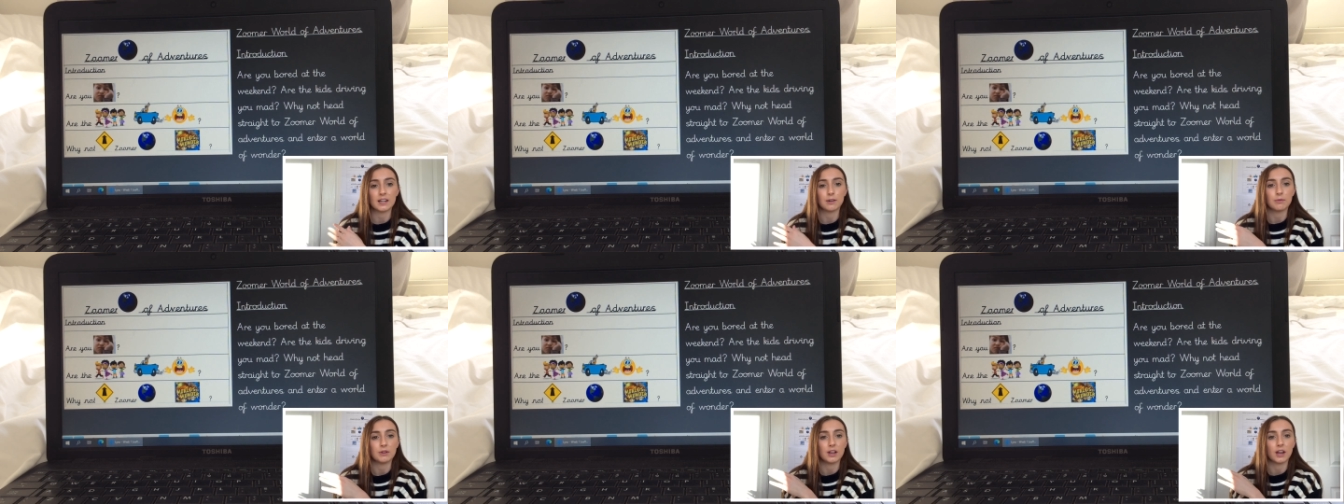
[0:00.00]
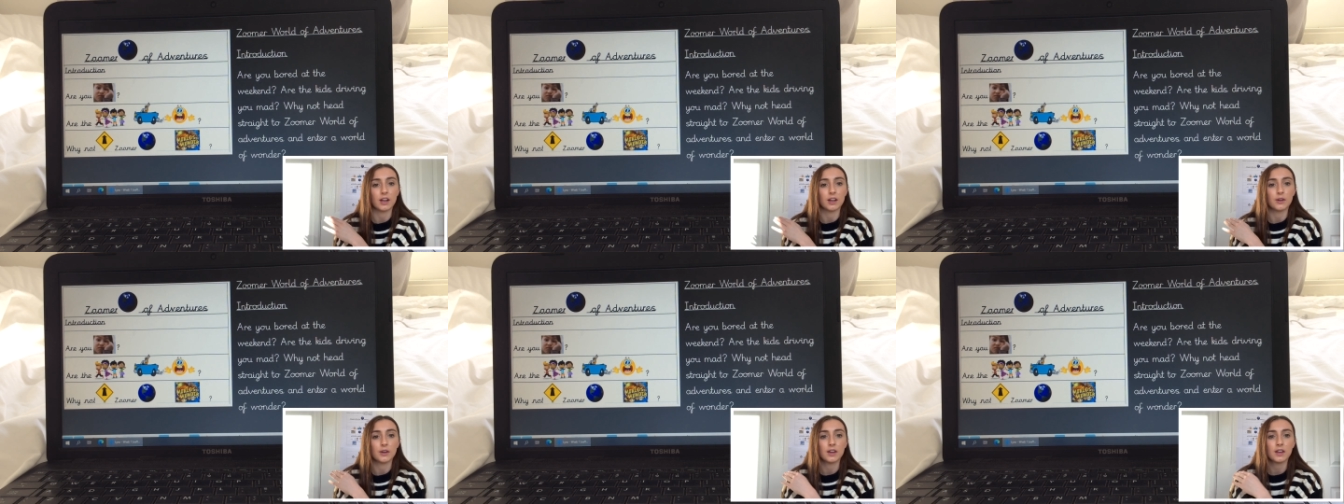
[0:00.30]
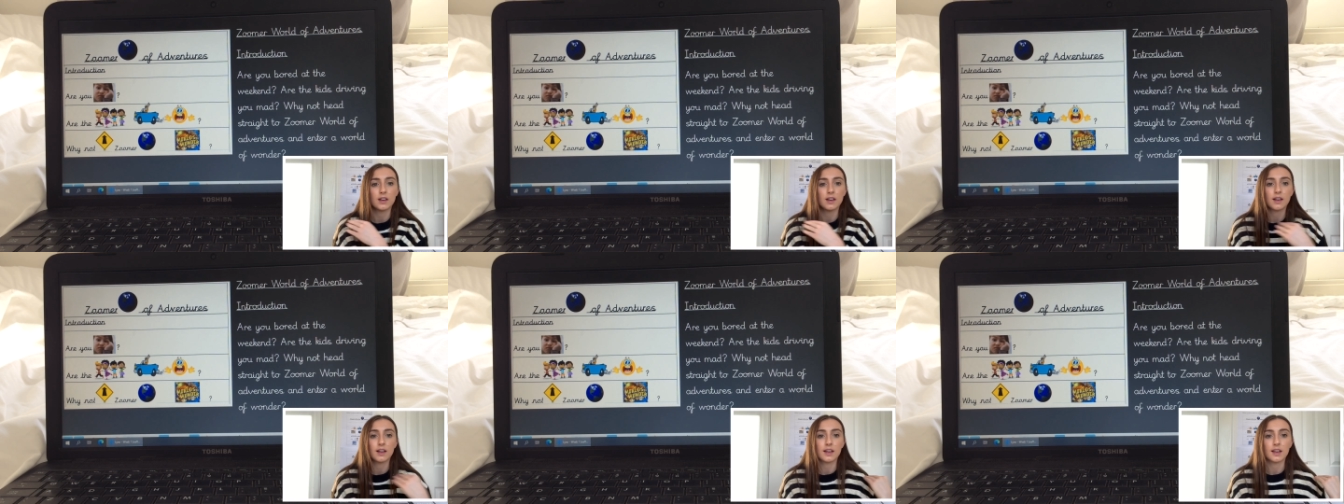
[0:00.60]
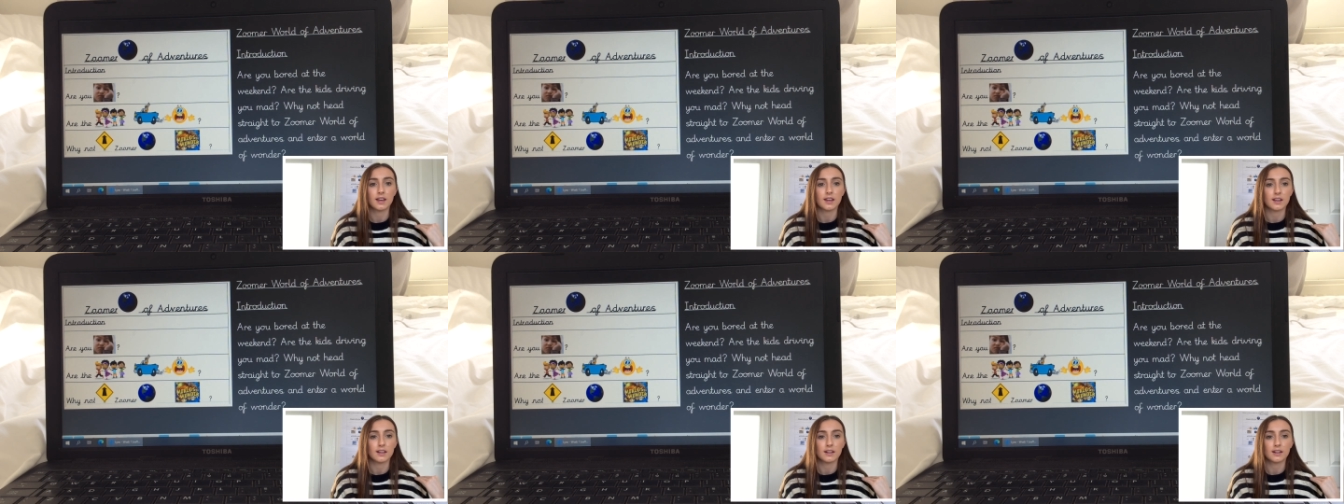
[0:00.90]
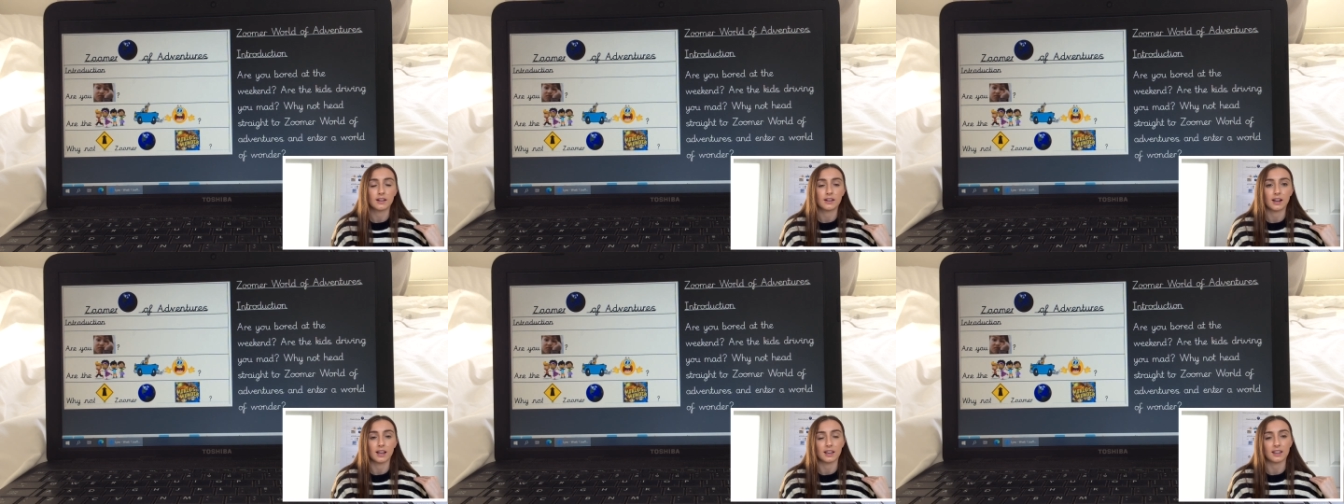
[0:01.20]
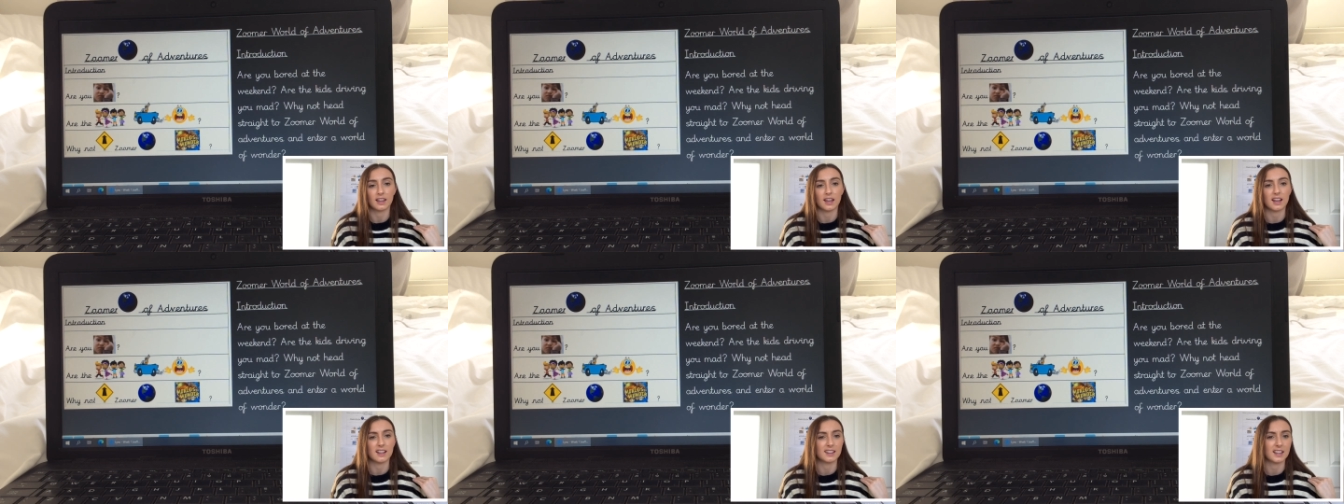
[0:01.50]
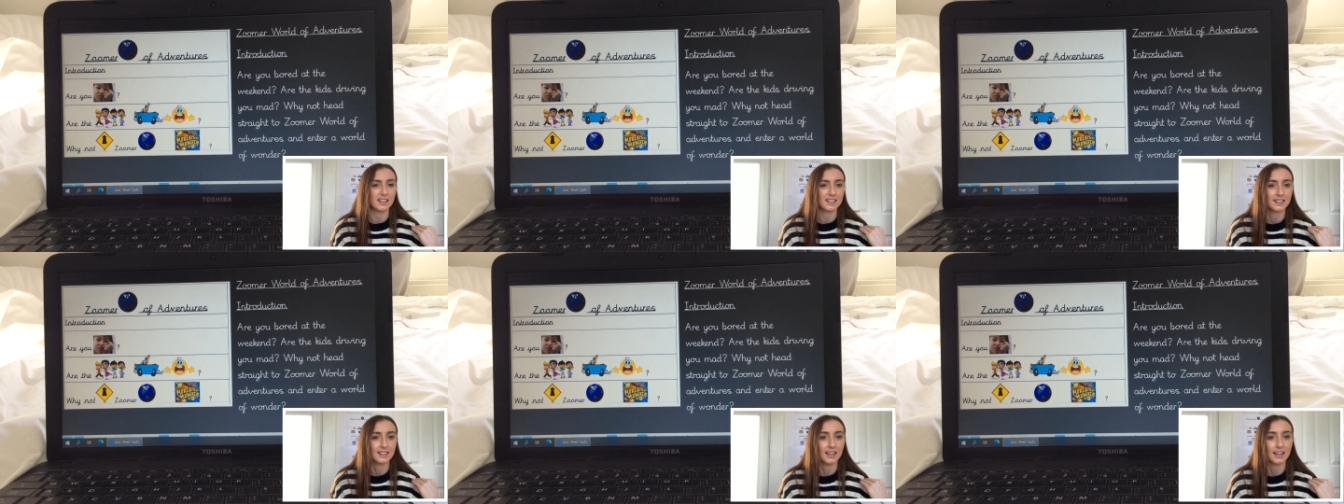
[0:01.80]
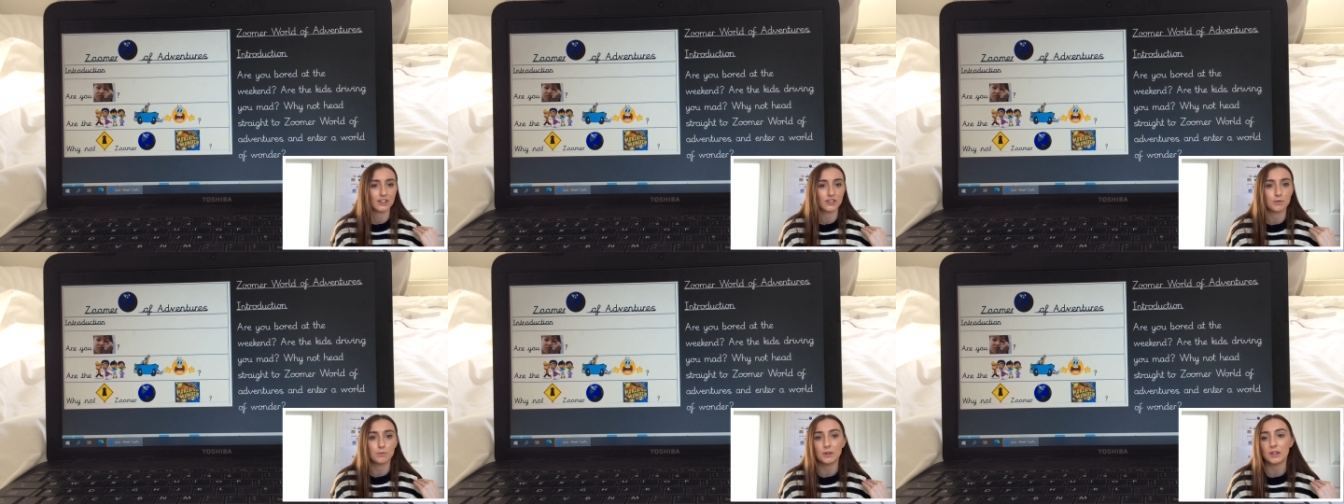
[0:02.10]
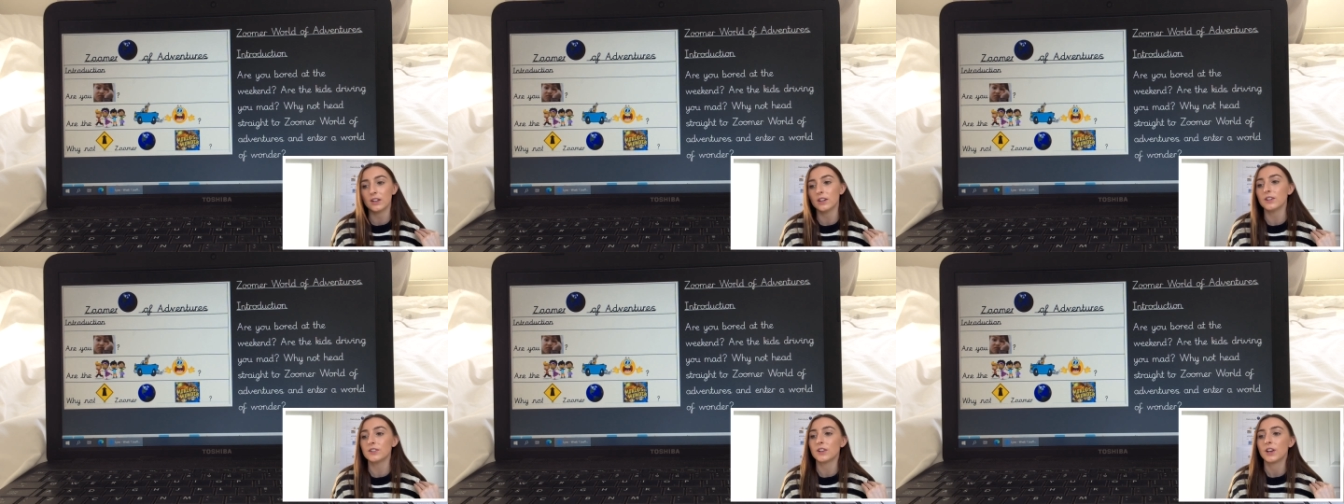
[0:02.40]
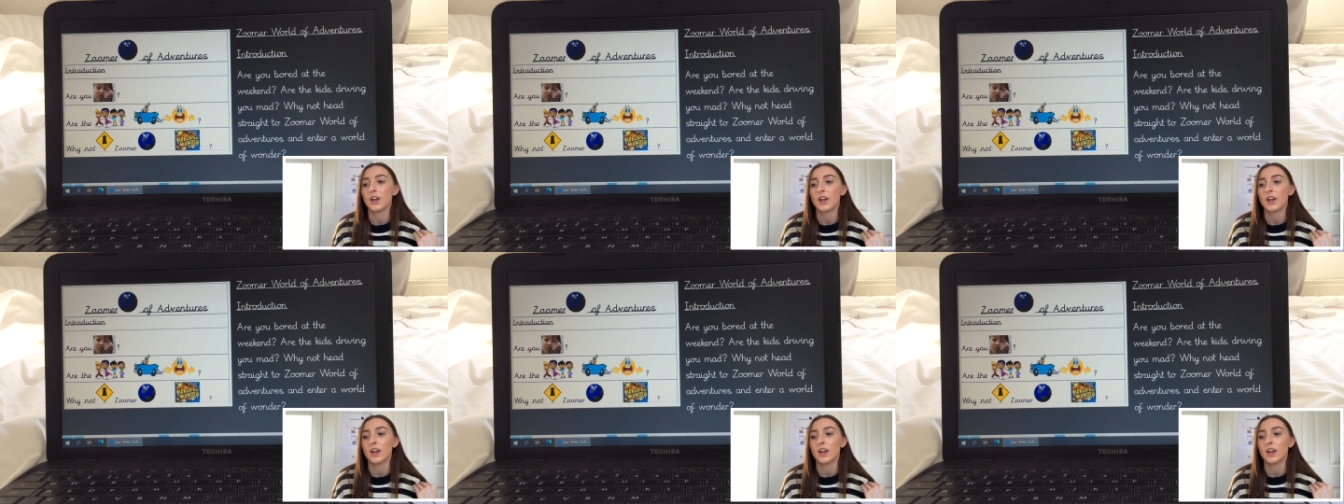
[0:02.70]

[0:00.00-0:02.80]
We go like that, that's the action we use.